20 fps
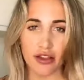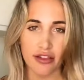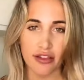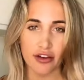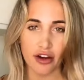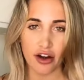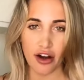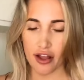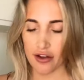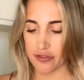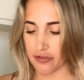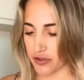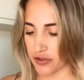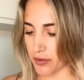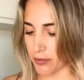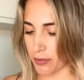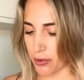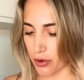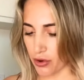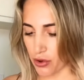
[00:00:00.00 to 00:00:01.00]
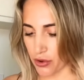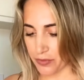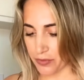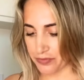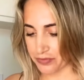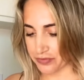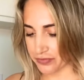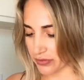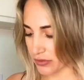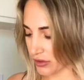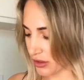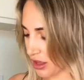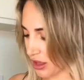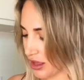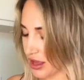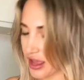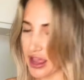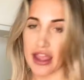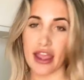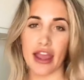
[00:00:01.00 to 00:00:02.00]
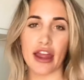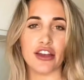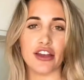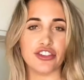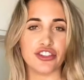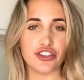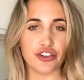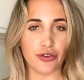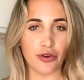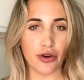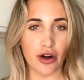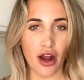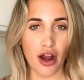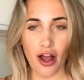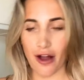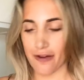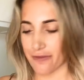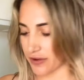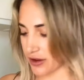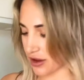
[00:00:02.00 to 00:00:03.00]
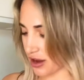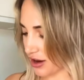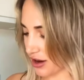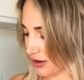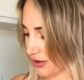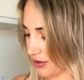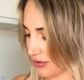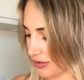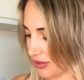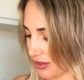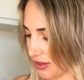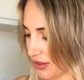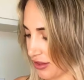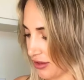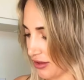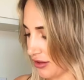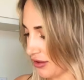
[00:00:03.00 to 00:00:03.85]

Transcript: start off with a bowl and your avocados.